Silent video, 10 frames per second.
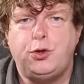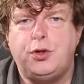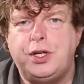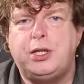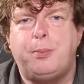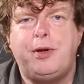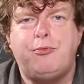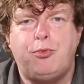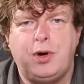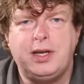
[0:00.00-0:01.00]
You need to be
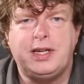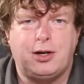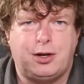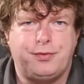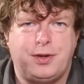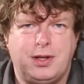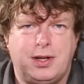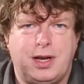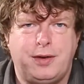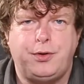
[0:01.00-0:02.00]
really careful
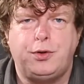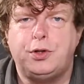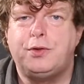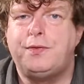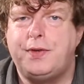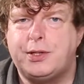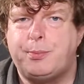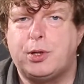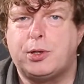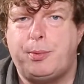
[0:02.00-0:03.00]
if you're using
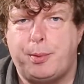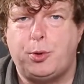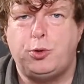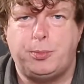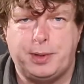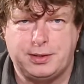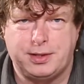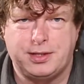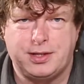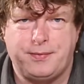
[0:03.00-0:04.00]
Facebook to promote your
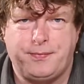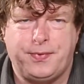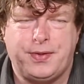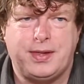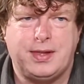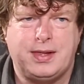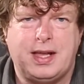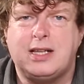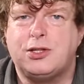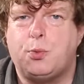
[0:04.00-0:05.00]
business.
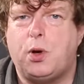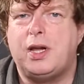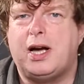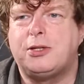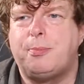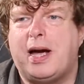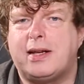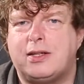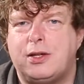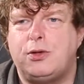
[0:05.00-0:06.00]
That's one
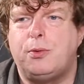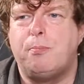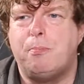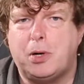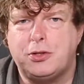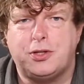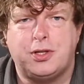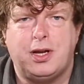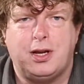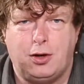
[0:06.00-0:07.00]
aspect that you
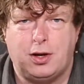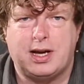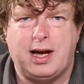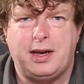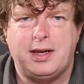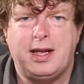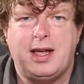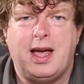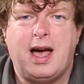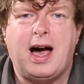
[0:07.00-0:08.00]
must look at.
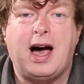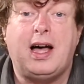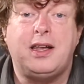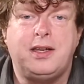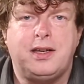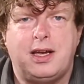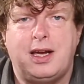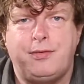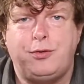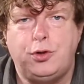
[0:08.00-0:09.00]
And
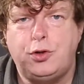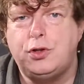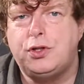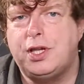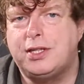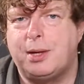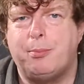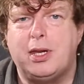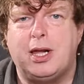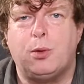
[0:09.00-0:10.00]
if you use the
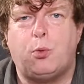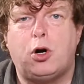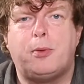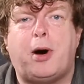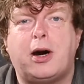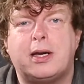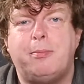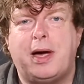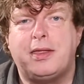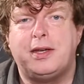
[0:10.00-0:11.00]
simple little
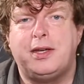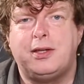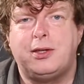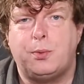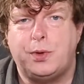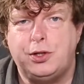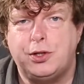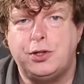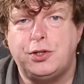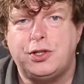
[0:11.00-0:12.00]
watermarking method that we
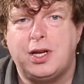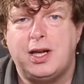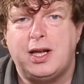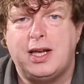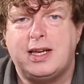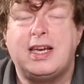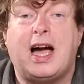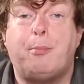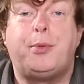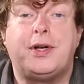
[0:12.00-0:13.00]
used,
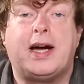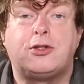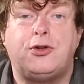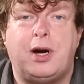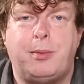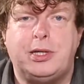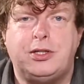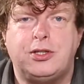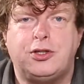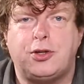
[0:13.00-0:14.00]
can protect your
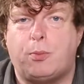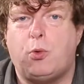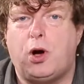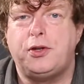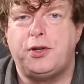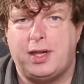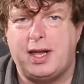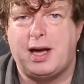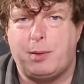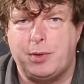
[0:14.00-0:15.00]
images somewhat to
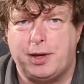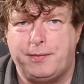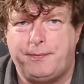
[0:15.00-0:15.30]
that happening.